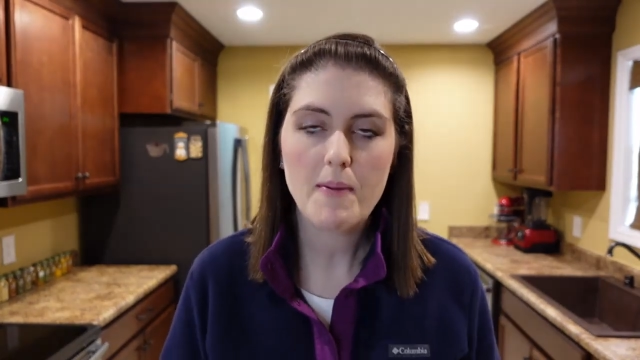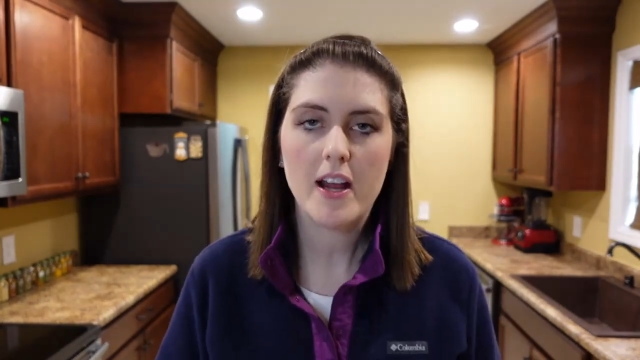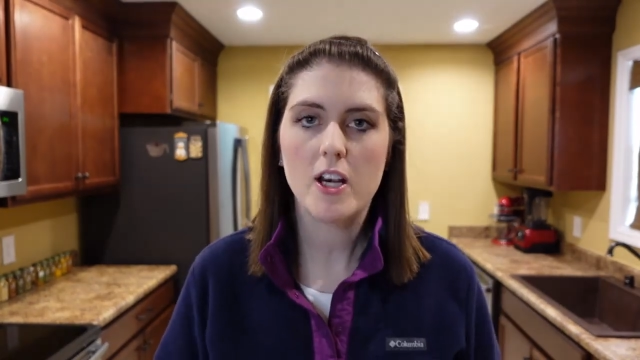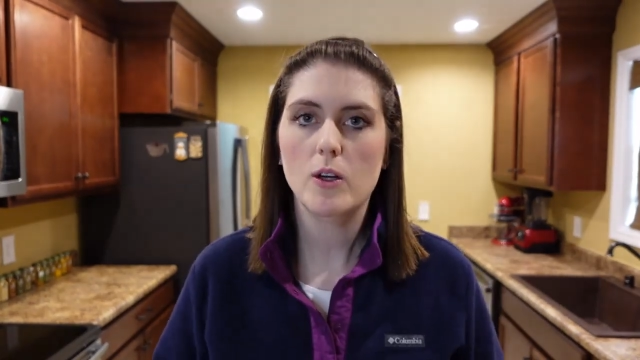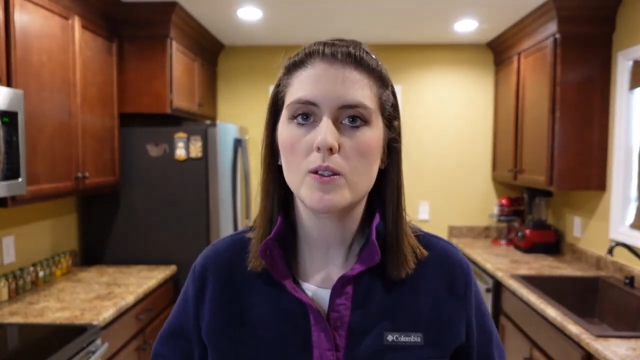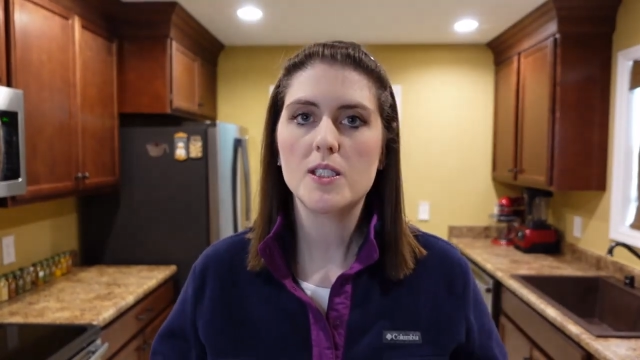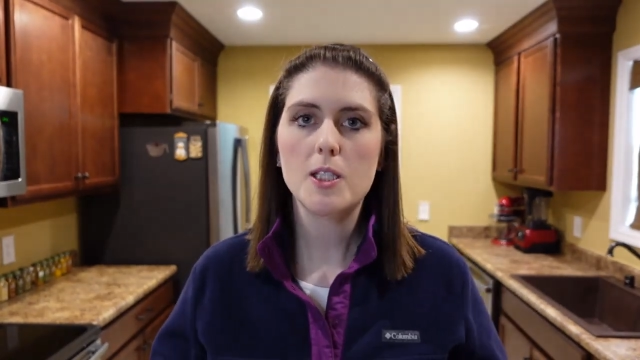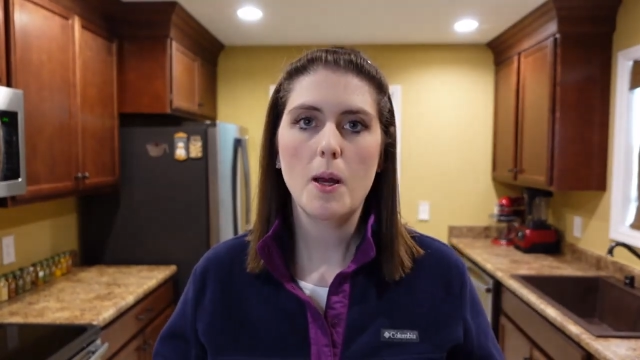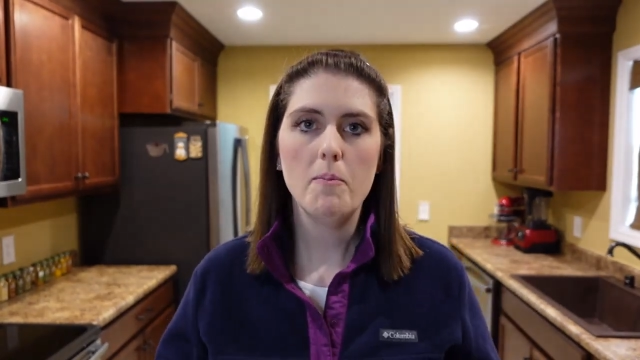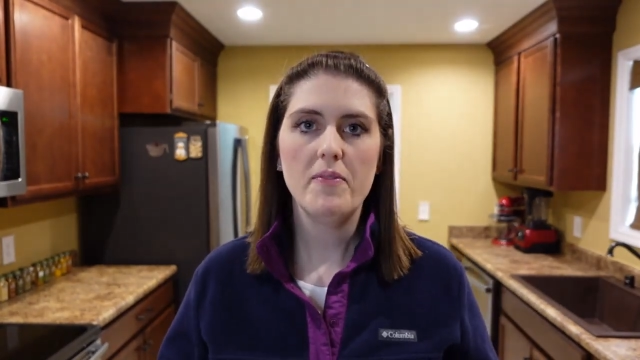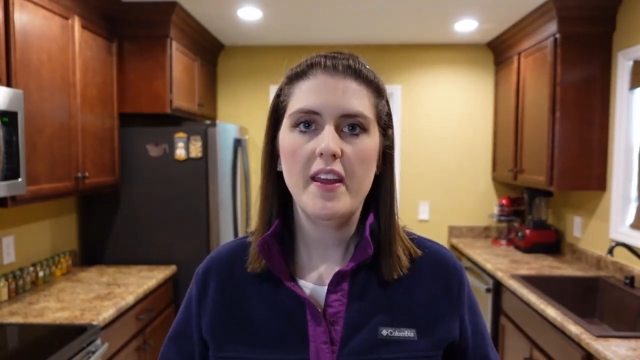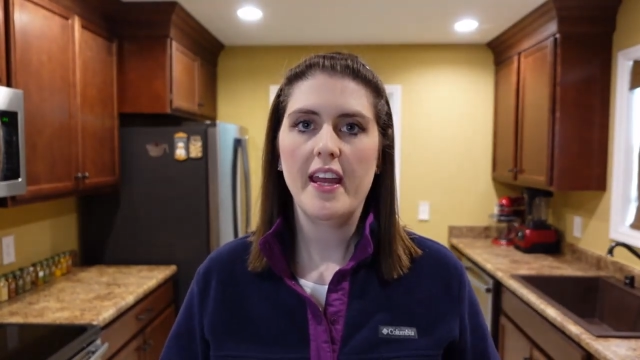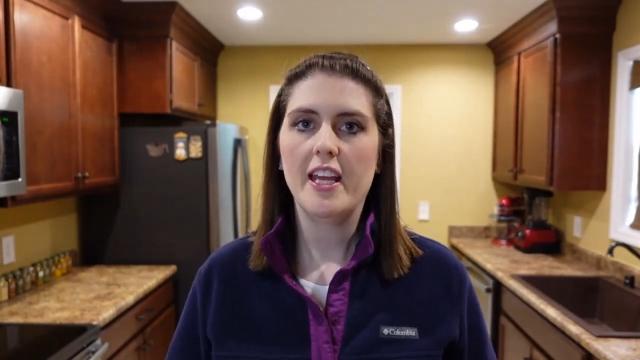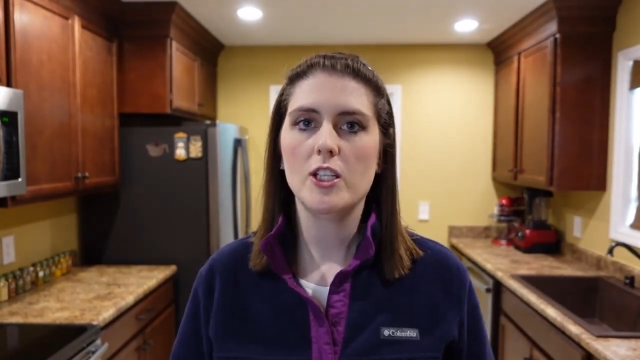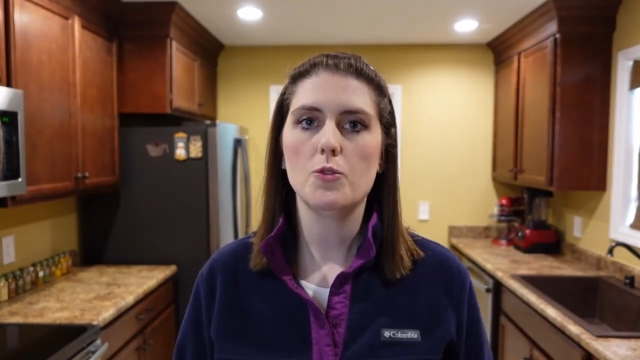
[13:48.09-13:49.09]
I know some
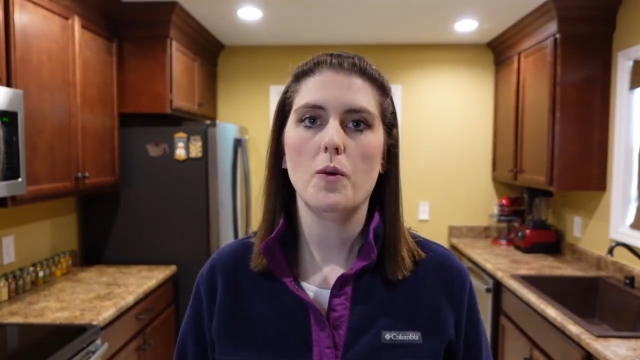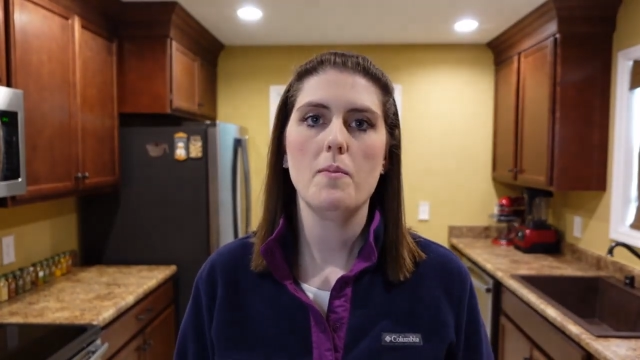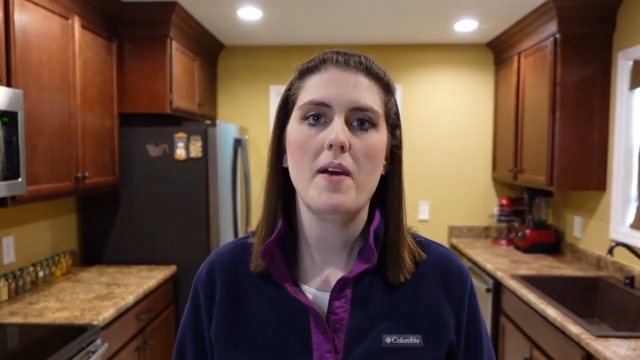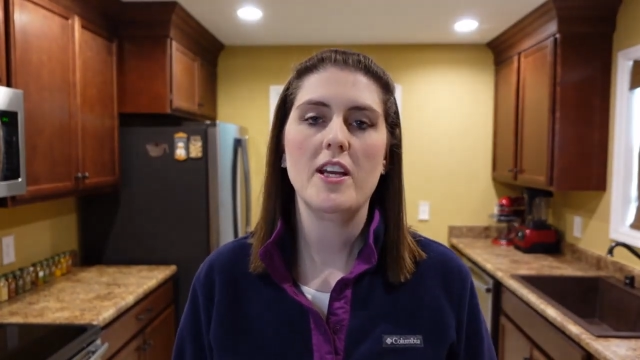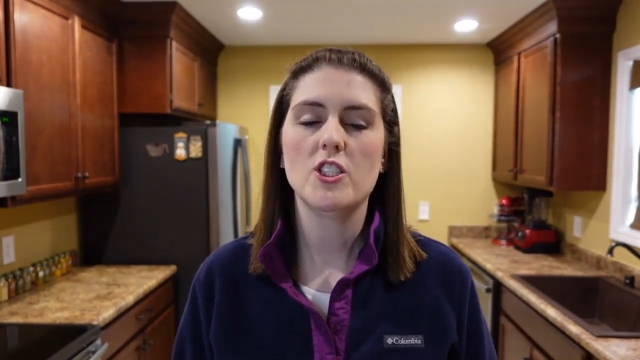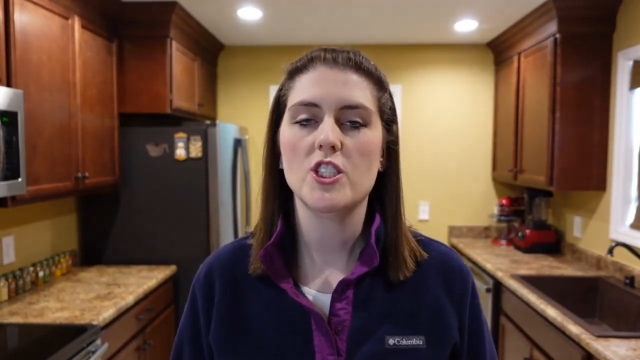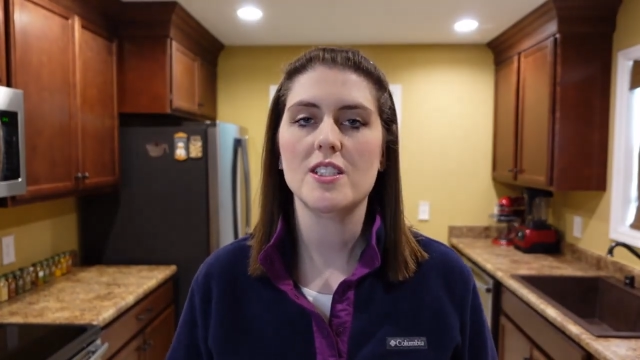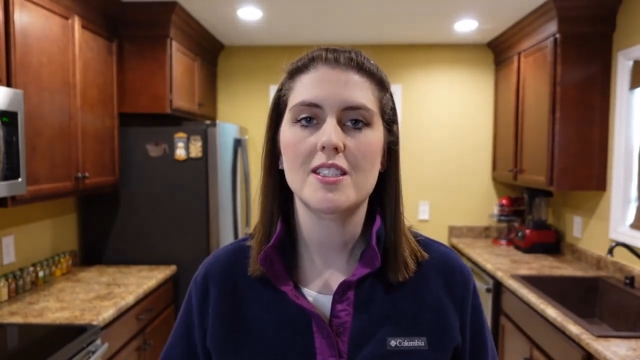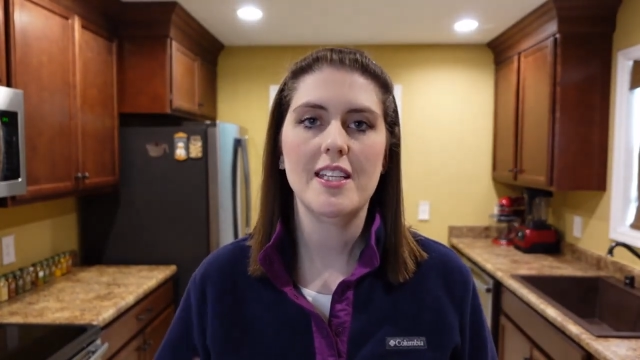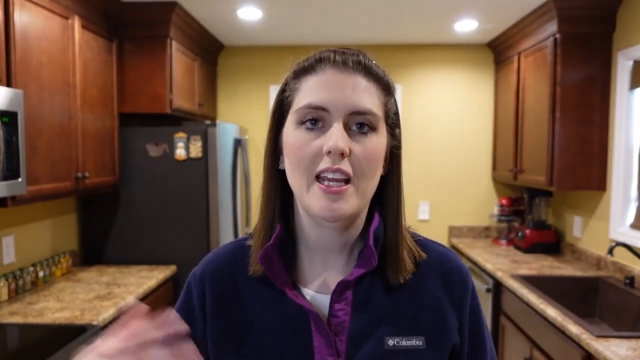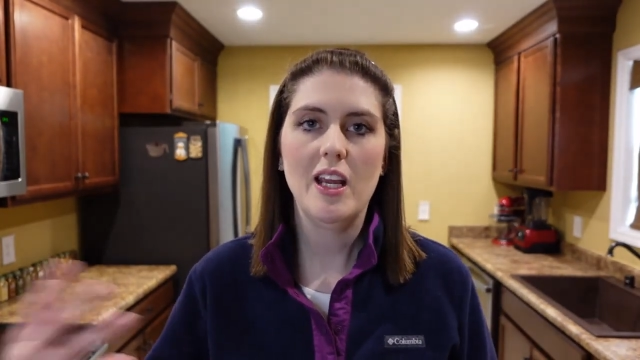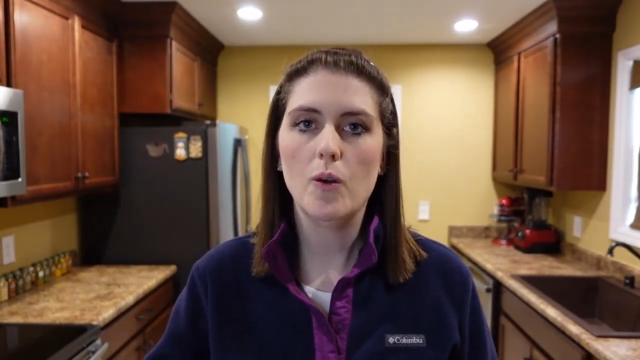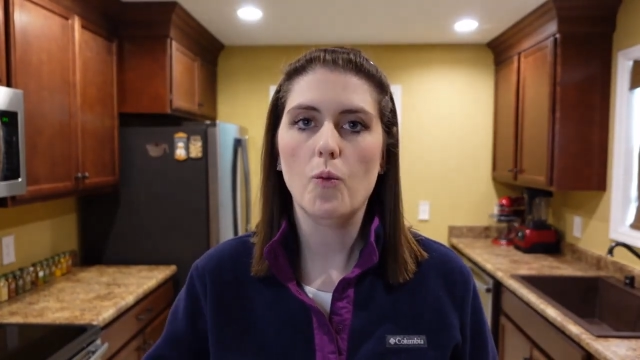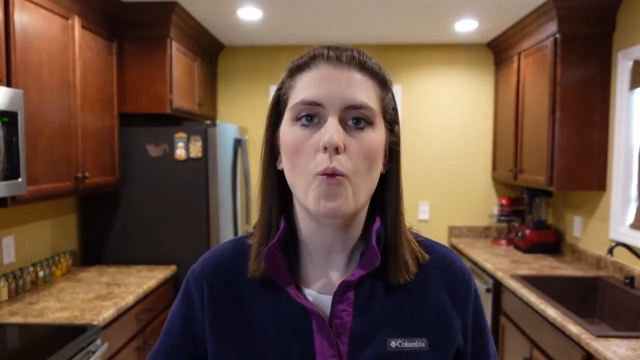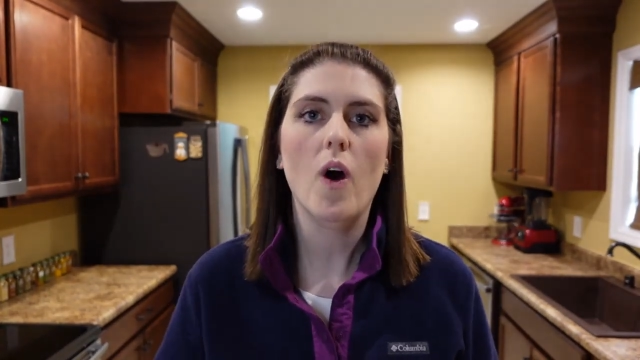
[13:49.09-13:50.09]
things we may just
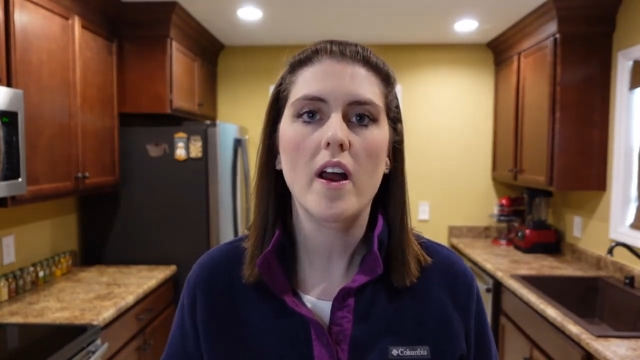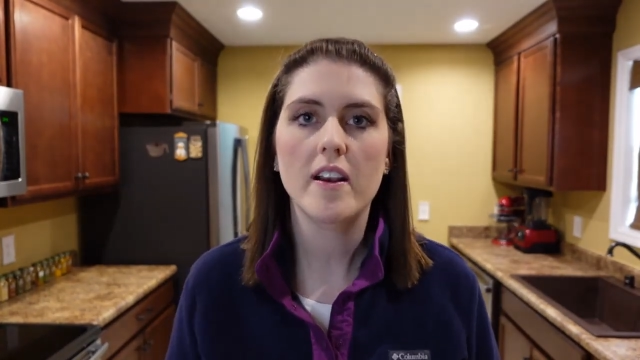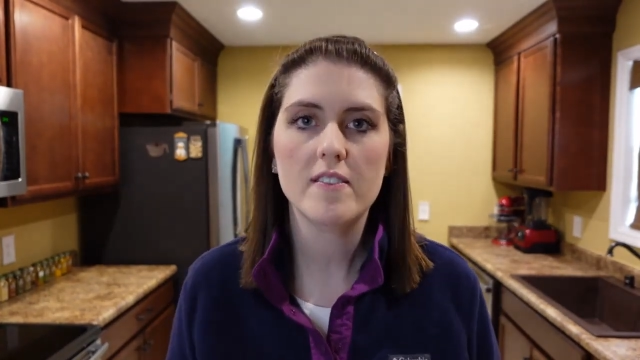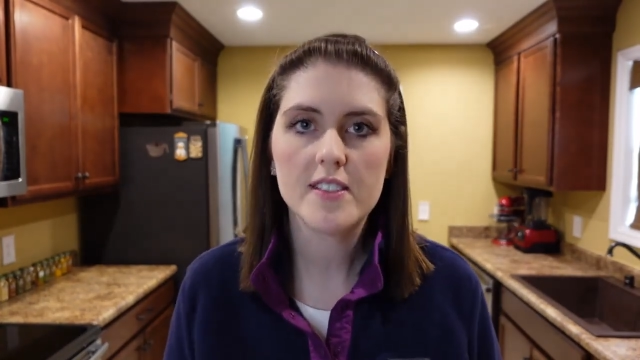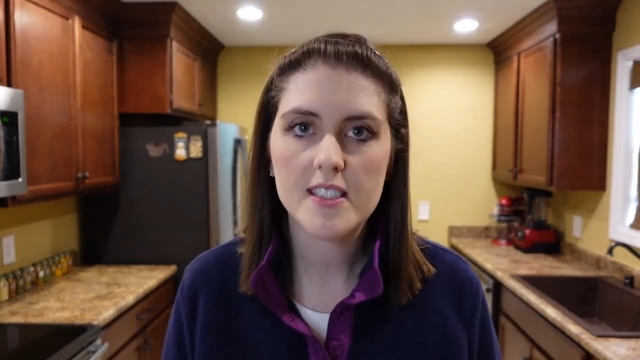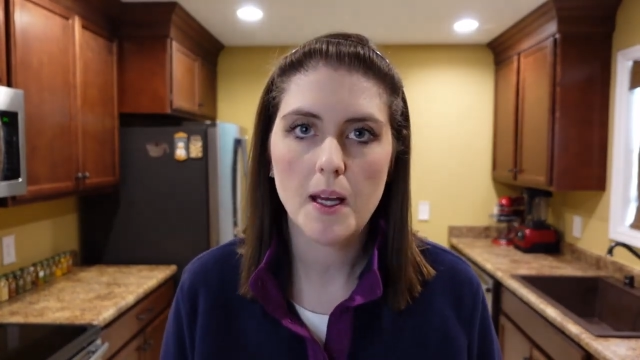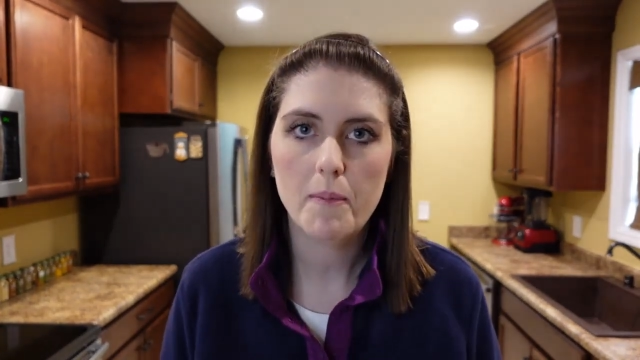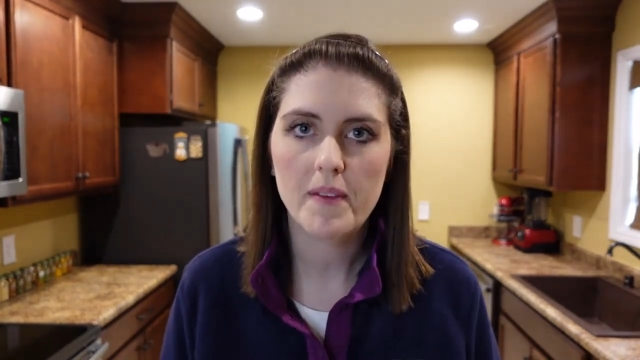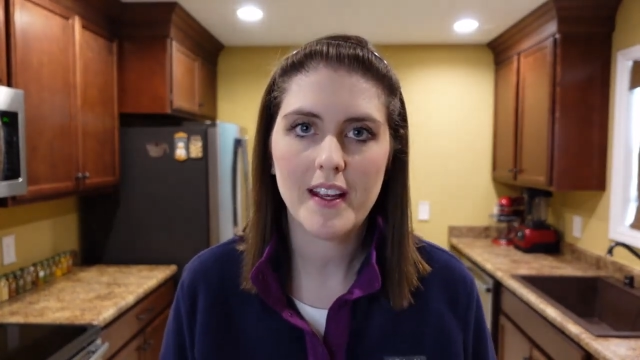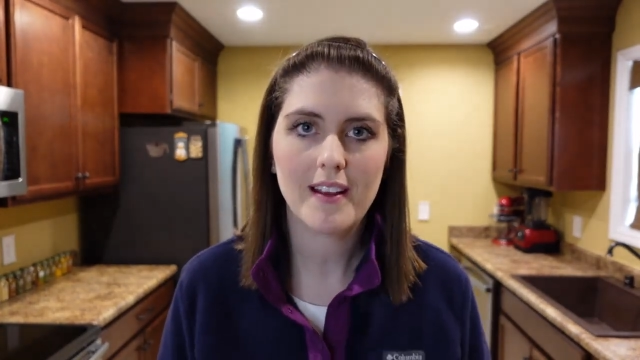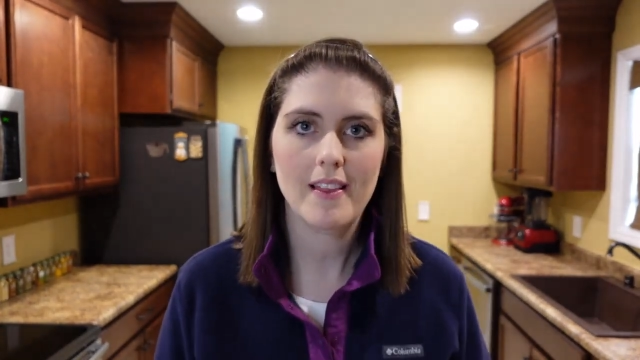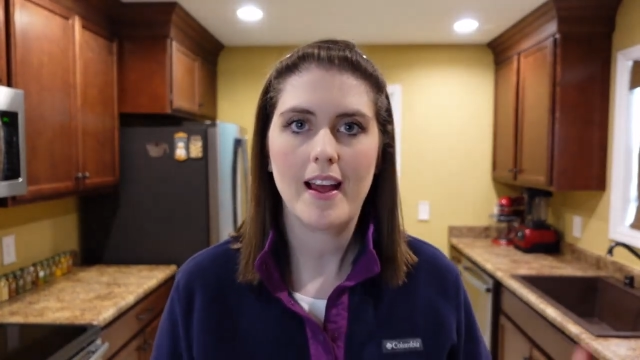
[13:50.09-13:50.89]
need one of something,